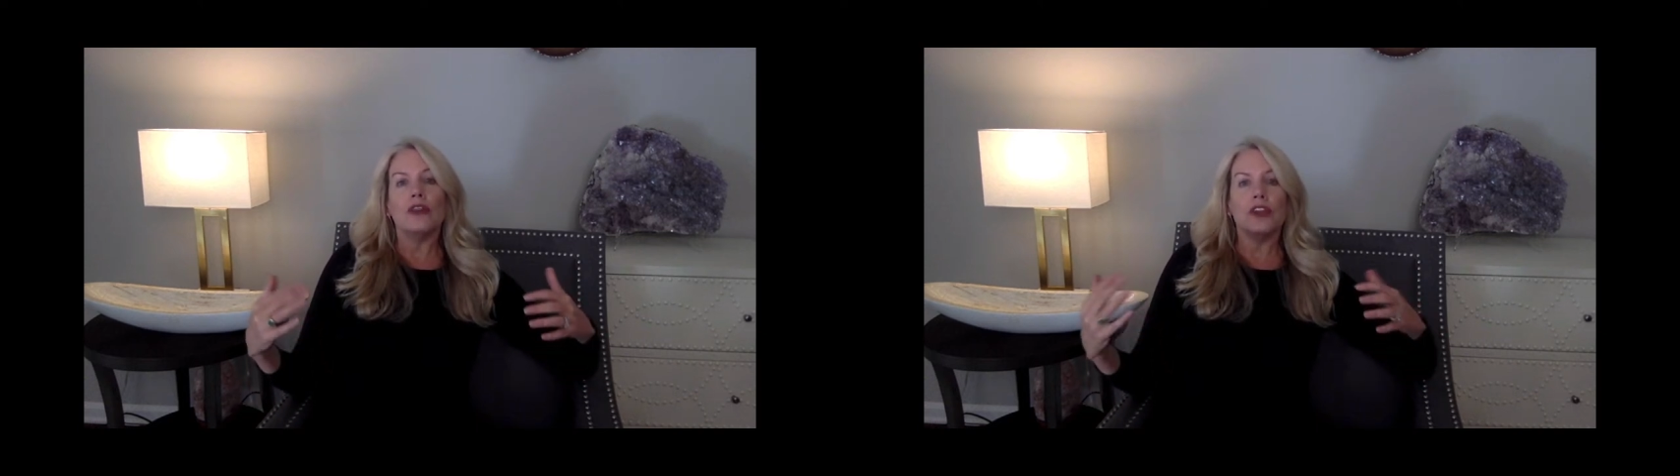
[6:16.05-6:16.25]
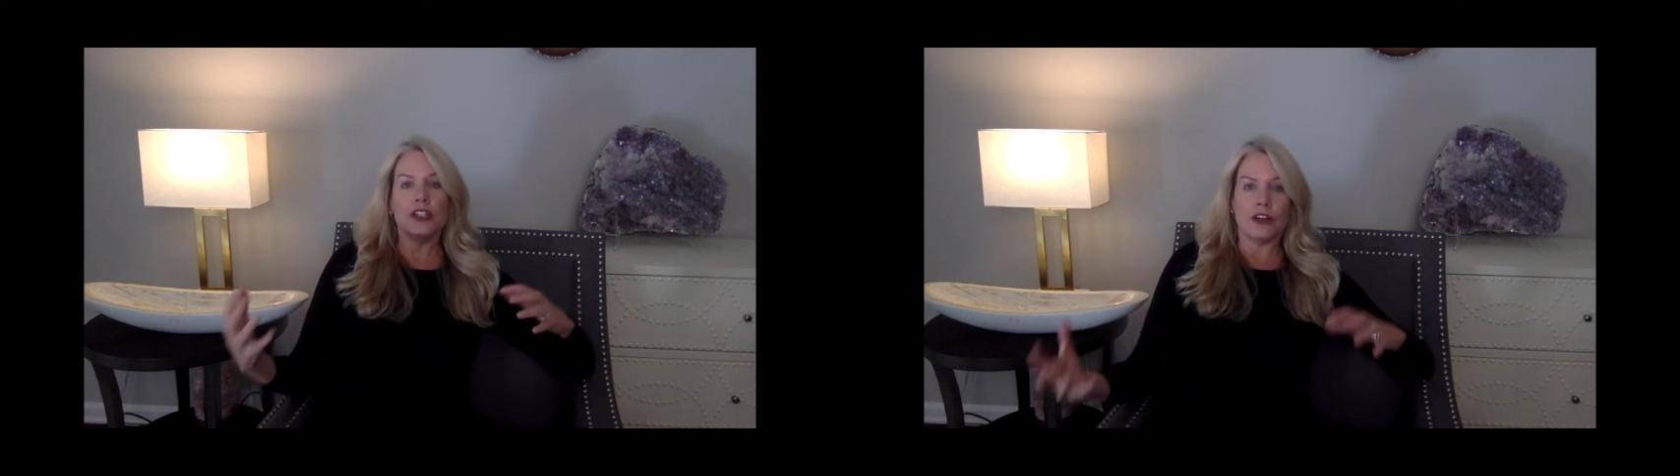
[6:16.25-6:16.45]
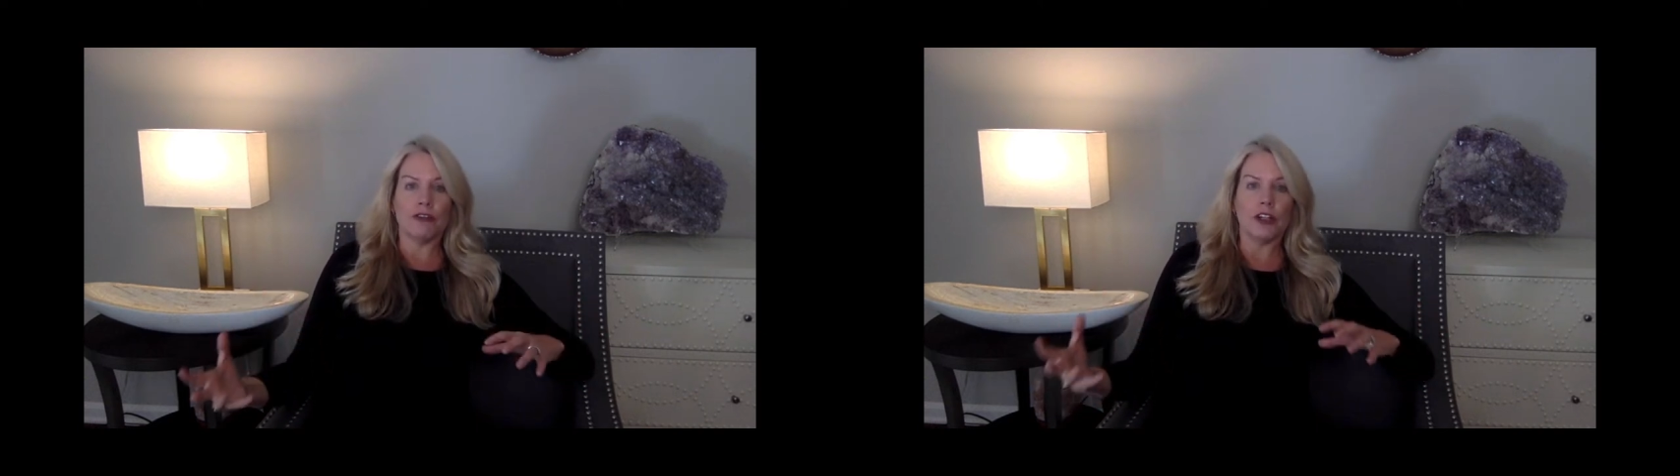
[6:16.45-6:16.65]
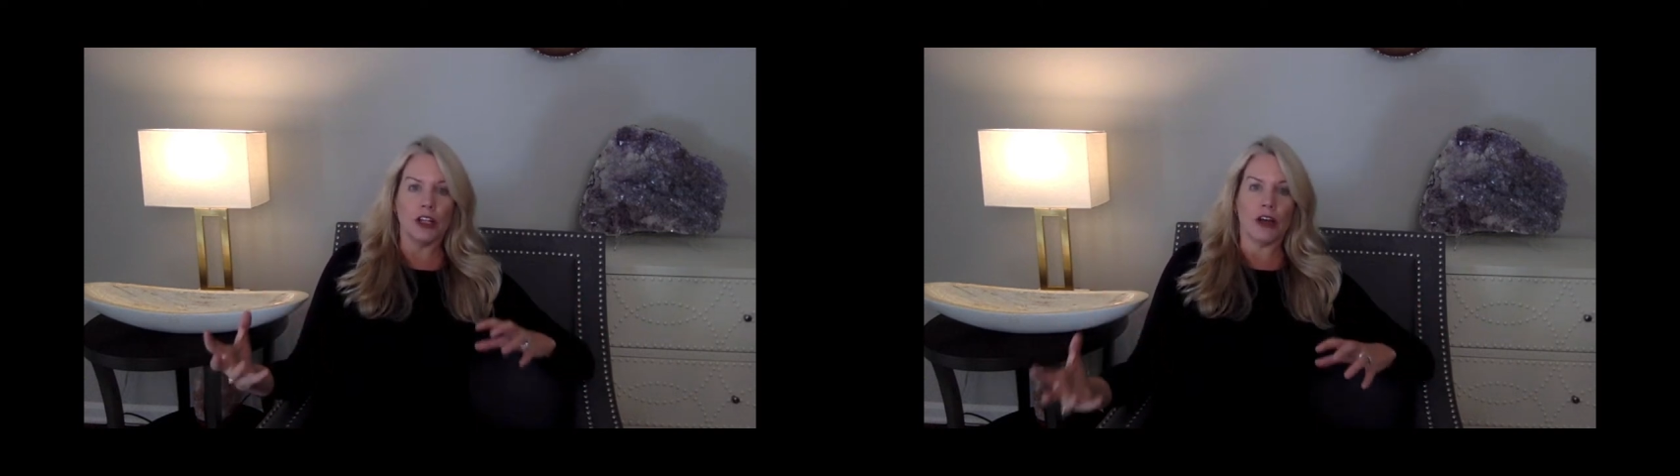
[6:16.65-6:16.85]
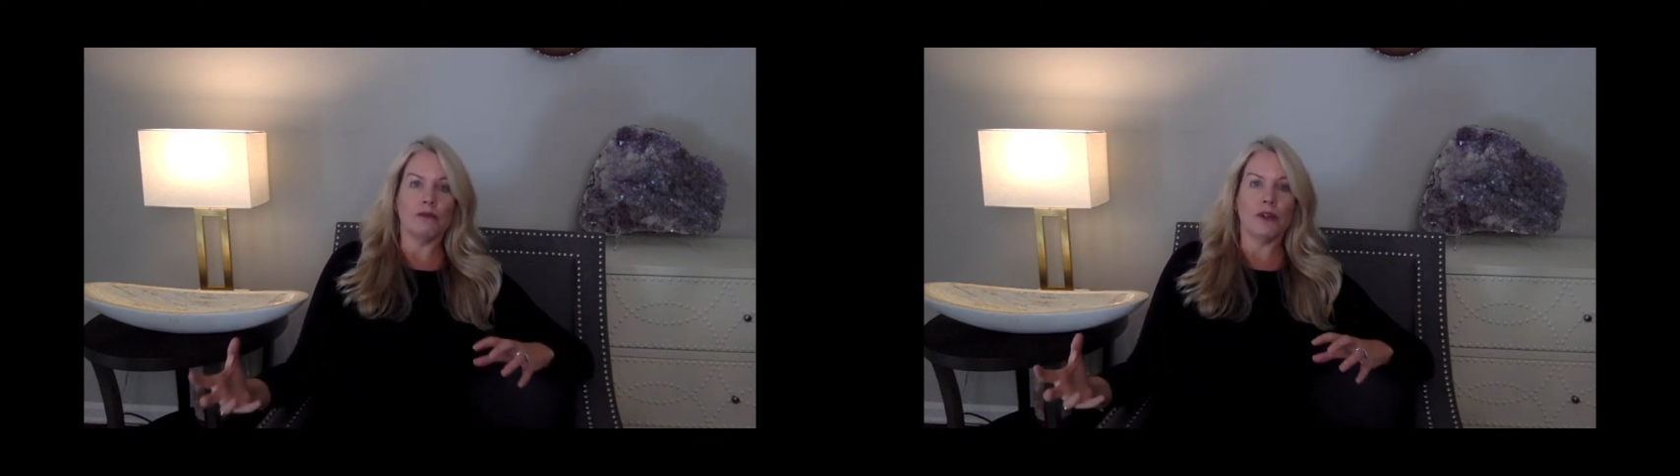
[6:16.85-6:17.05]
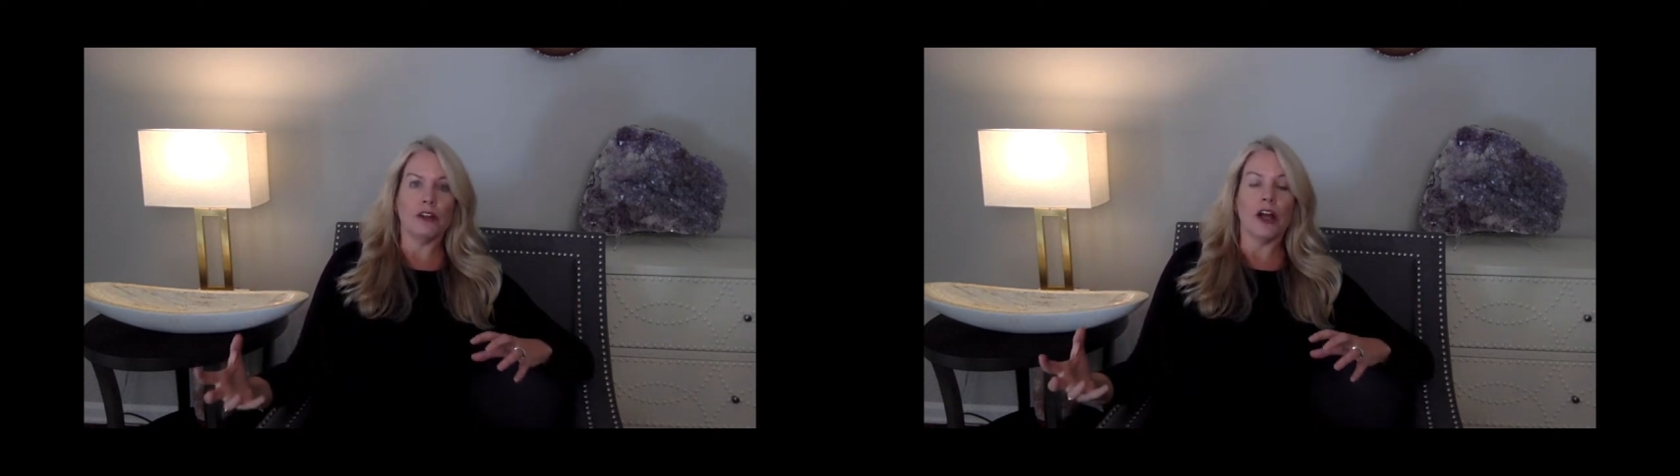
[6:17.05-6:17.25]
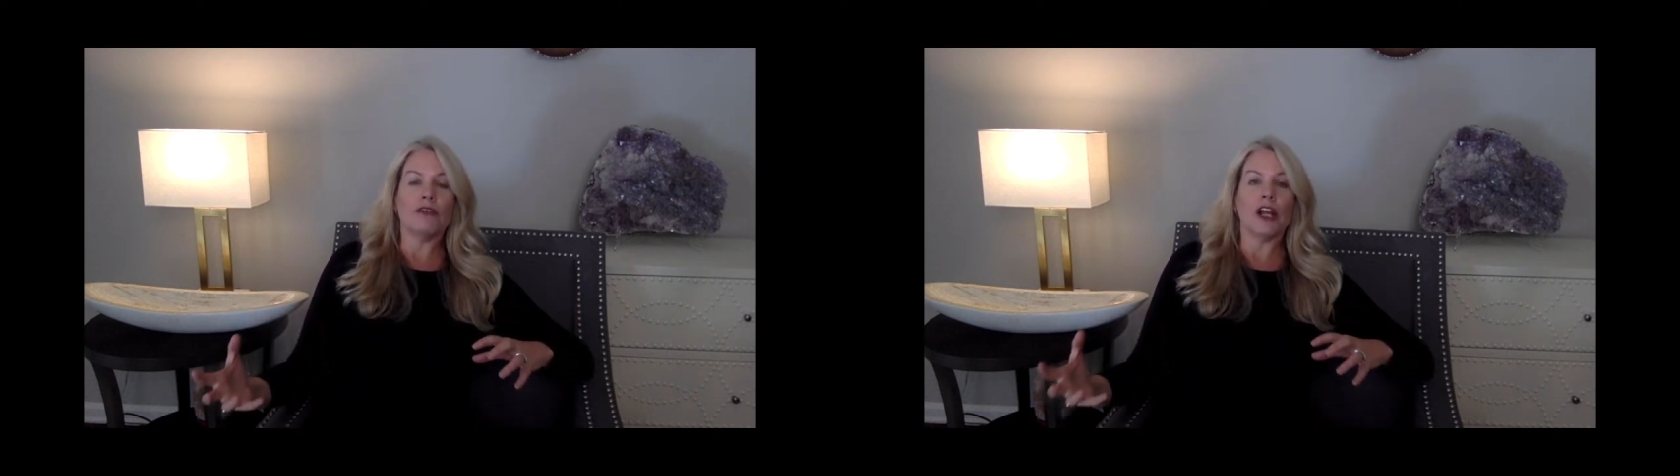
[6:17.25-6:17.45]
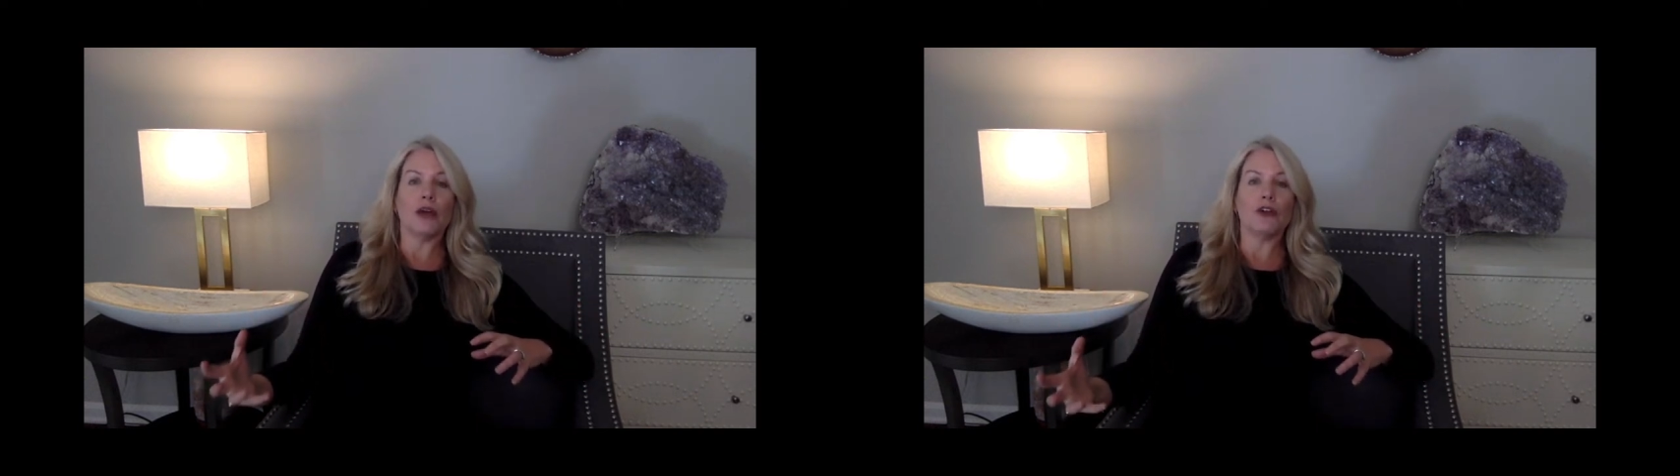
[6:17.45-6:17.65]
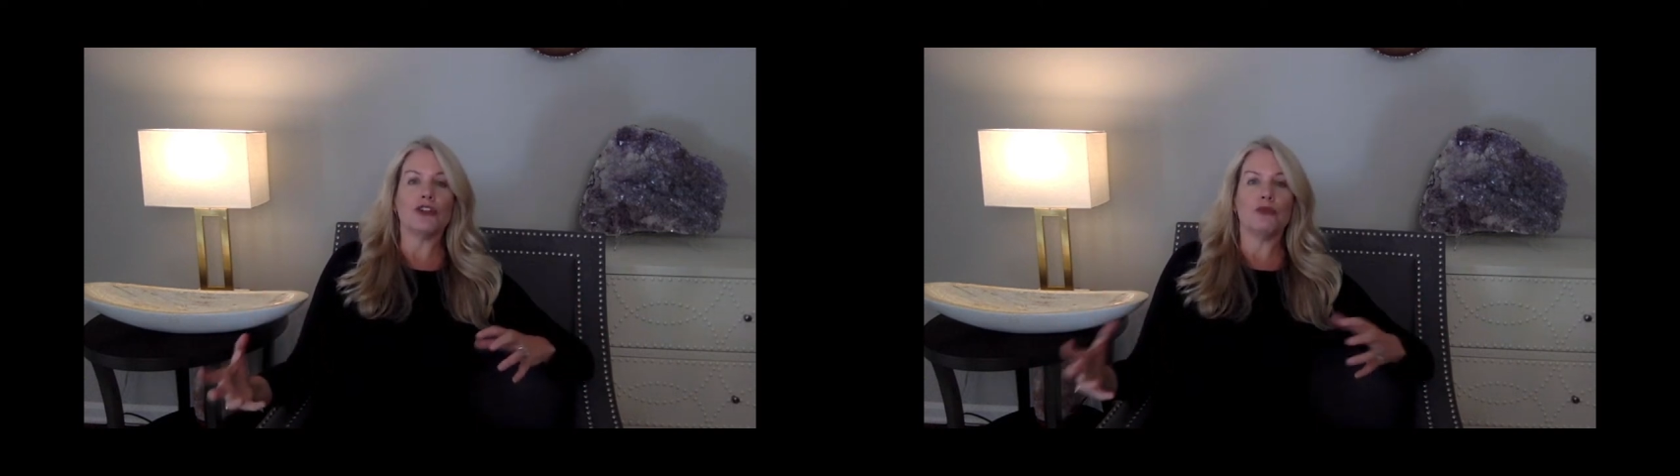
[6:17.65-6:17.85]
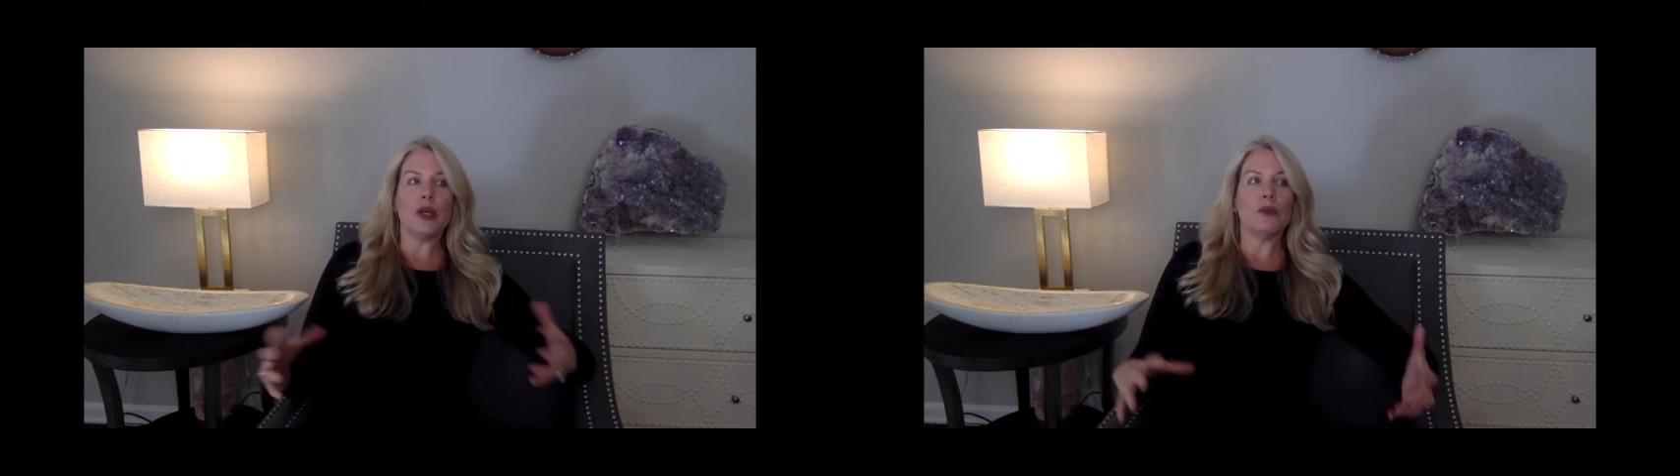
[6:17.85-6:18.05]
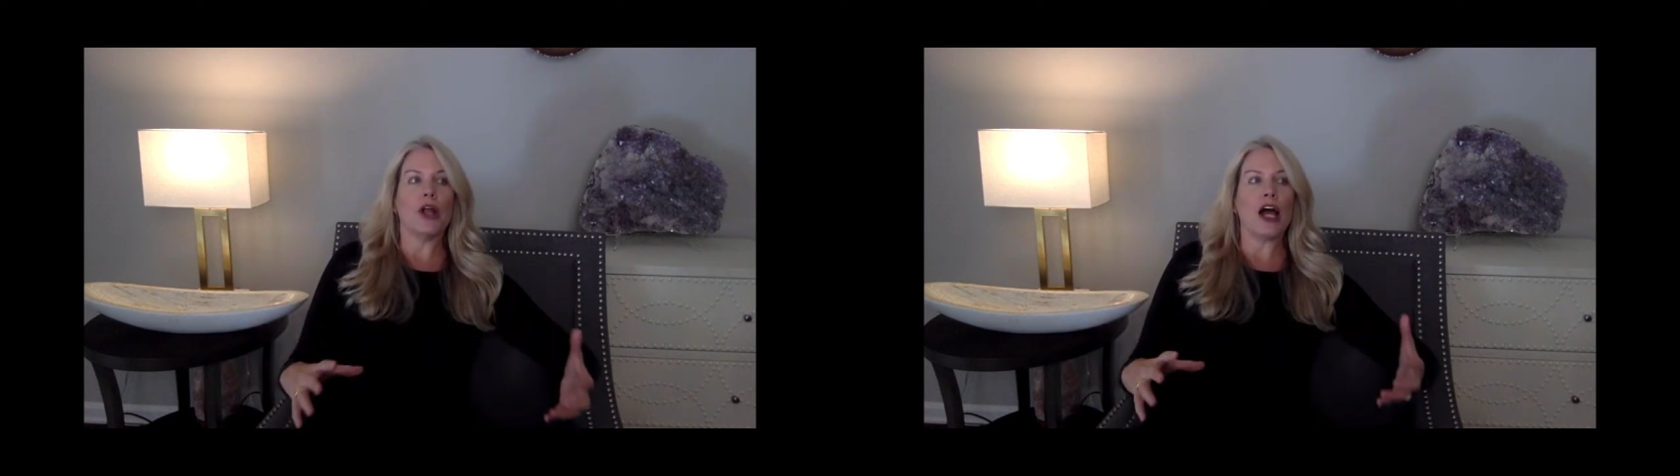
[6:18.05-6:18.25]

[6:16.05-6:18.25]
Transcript: the different love, love language of people.